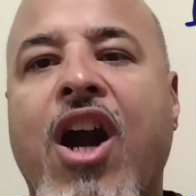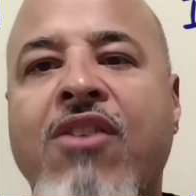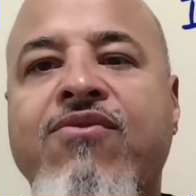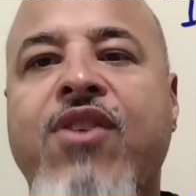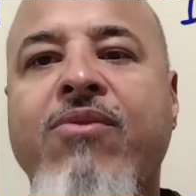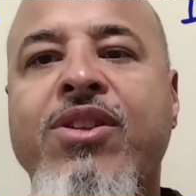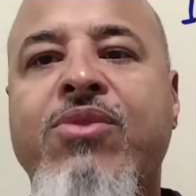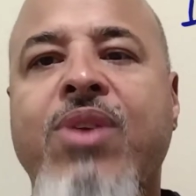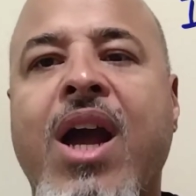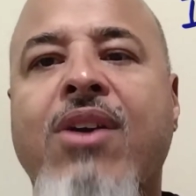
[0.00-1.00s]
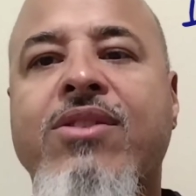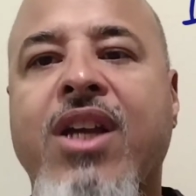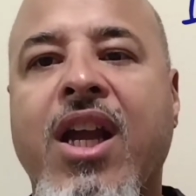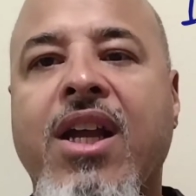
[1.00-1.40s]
on foreign ground